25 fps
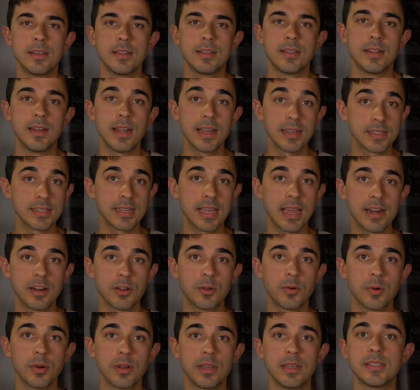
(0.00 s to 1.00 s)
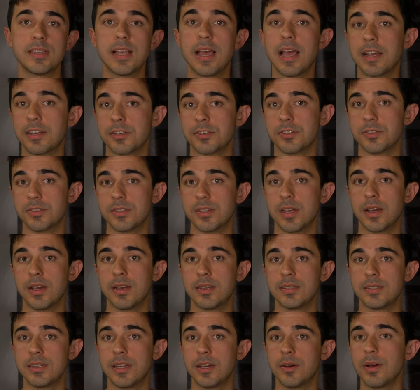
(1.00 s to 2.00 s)
The next category is
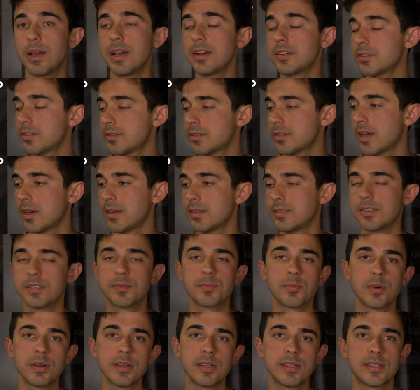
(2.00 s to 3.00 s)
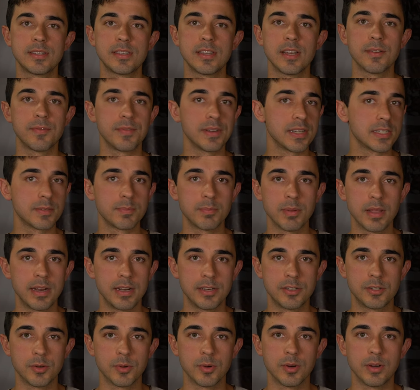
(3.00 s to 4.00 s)
exercise. Now, exercise is pretty
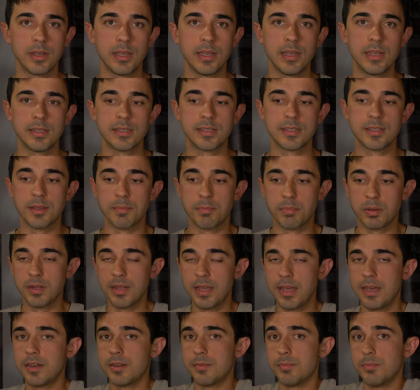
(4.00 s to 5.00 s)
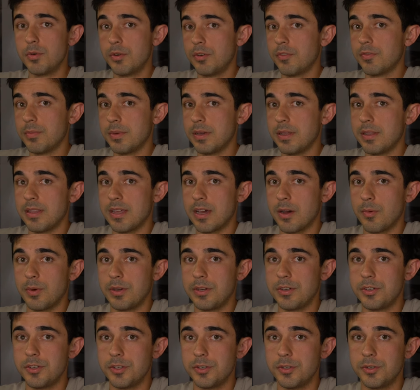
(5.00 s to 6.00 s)
self-explanatory. It's the planned movement that we
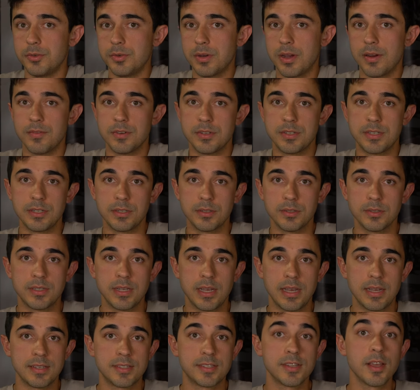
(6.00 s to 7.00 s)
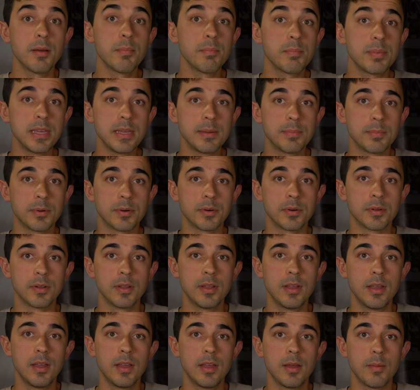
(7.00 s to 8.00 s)
do every single day. Some people
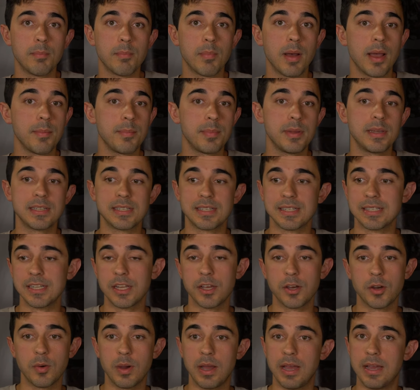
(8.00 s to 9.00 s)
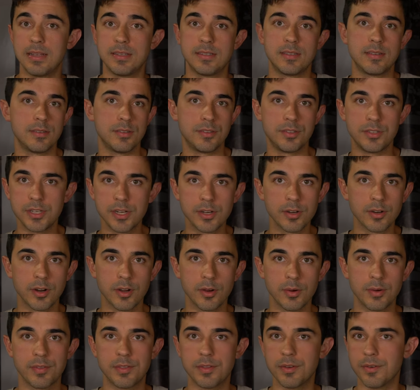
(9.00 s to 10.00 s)
might be as low as
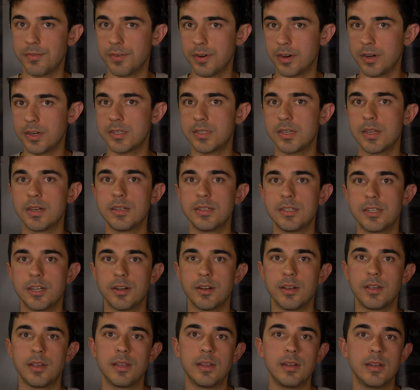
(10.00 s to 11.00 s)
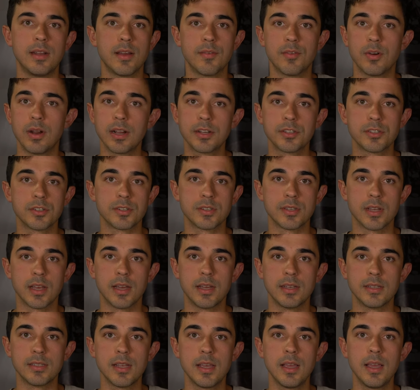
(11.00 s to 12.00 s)
0 if they're very sedentary and never
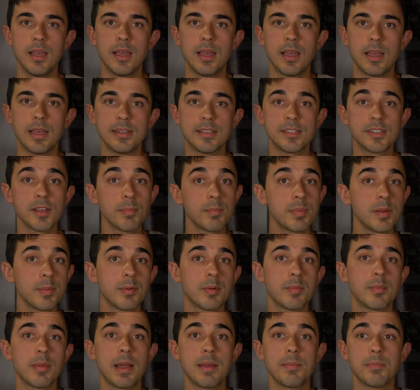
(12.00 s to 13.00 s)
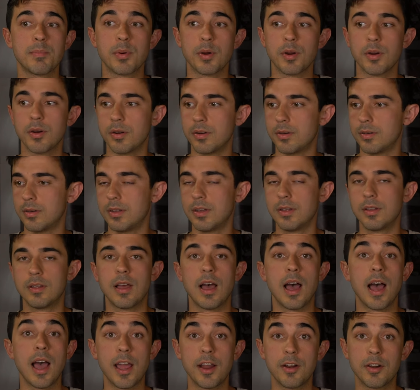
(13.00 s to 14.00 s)
exercise, and some people might burn
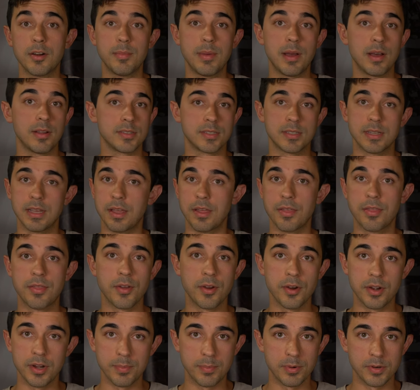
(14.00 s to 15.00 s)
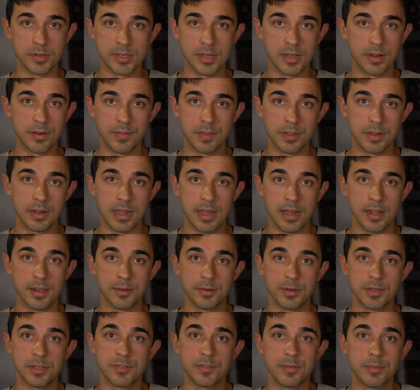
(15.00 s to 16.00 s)
higher amounts, like 30% of their
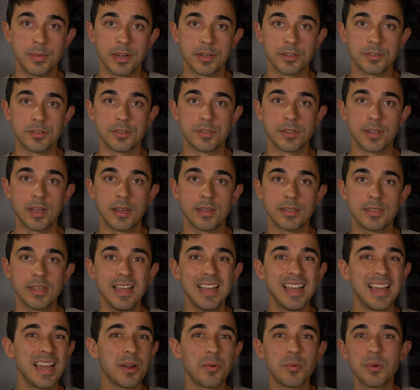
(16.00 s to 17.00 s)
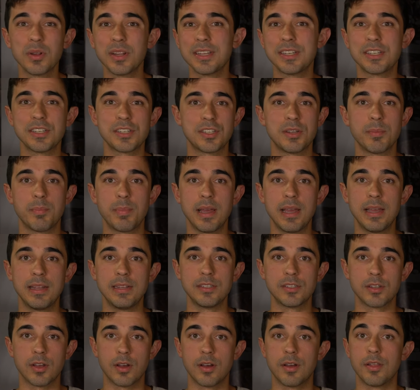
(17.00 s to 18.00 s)
calories from exercise. It really just
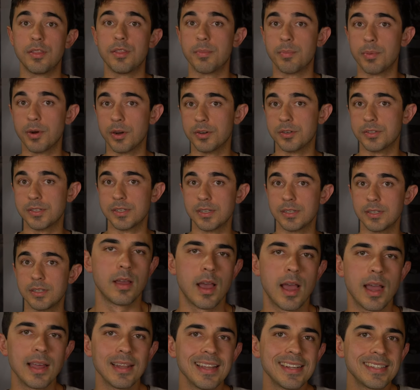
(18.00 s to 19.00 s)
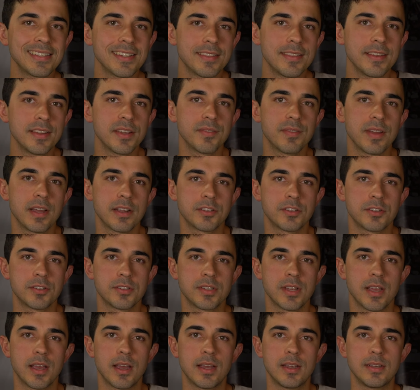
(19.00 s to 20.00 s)
depends on the person. I like to think of
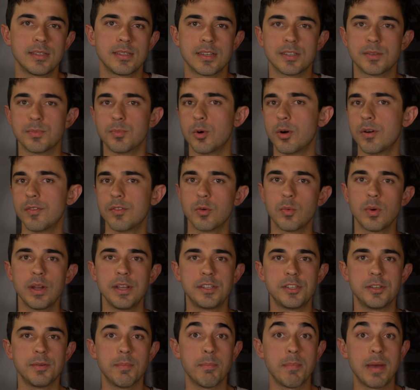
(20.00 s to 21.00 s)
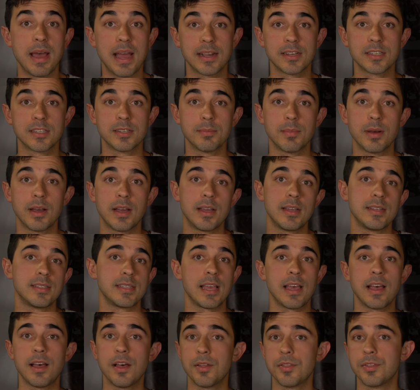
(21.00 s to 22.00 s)
exercise as more of a way to maximize
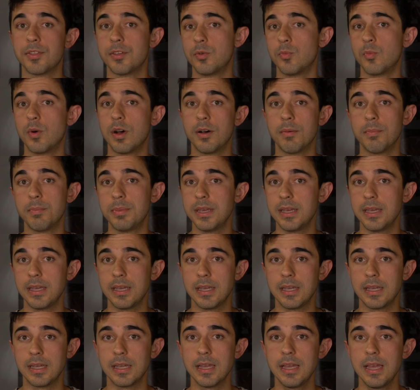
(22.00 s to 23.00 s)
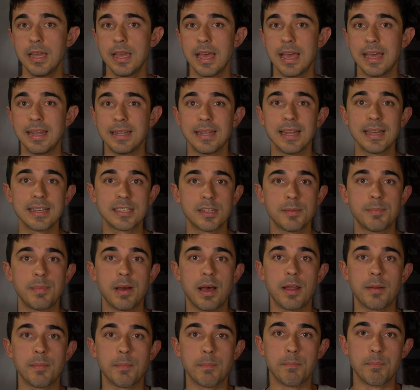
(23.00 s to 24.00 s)
health and well-being and less
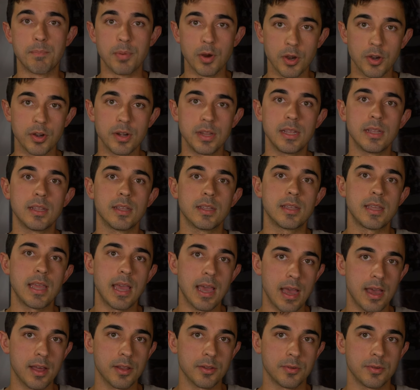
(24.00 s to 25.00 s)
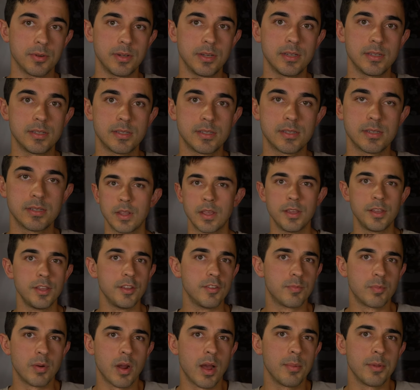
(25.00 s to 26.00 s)
about burning calories.
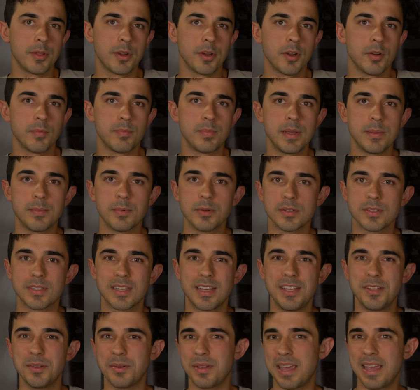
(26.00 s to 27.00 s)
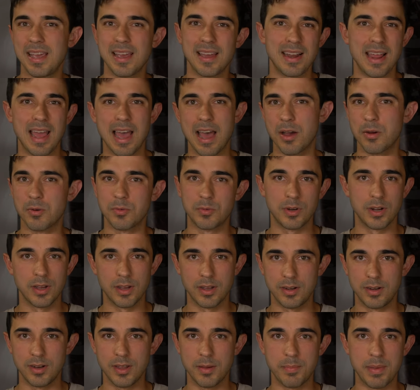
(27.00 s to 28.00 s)
You've probably heard people say you can't
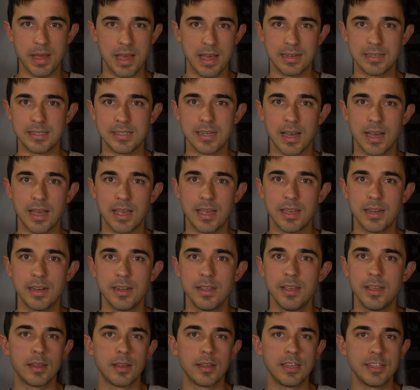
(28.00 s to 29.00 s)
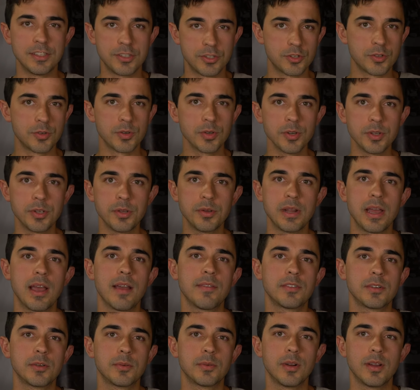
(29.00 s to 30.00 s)
outrun a bad diet. It's true, you'd
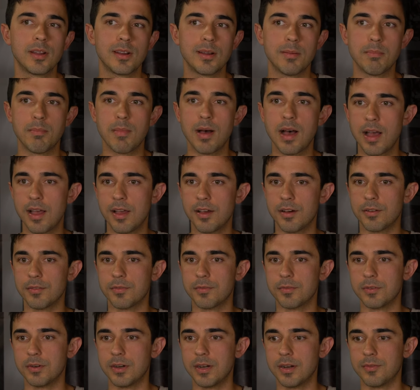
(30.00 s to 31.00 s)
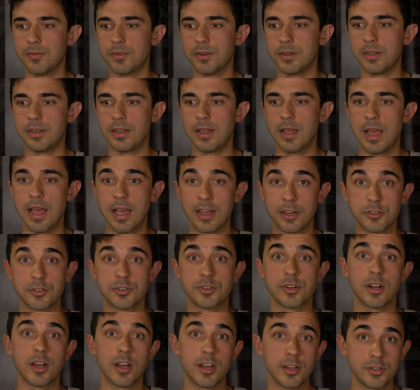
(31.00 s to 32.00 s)
have to run a mile for every
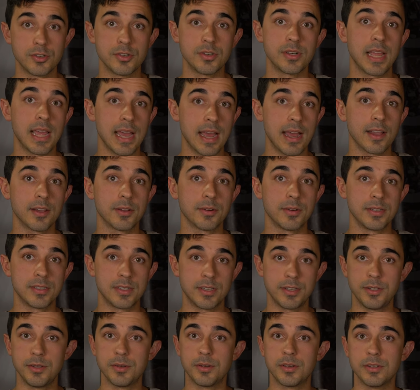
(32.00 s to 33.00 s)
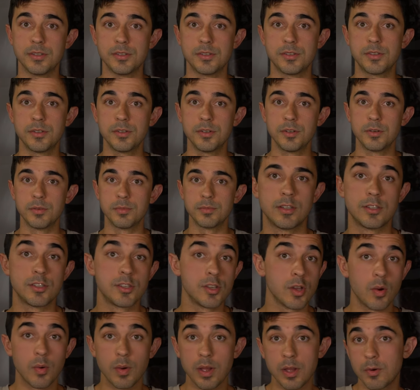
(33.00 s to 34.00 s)
extra 100 calories that you consume,
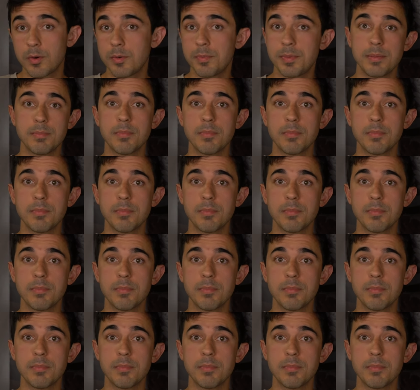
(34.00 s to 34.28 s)
so it would be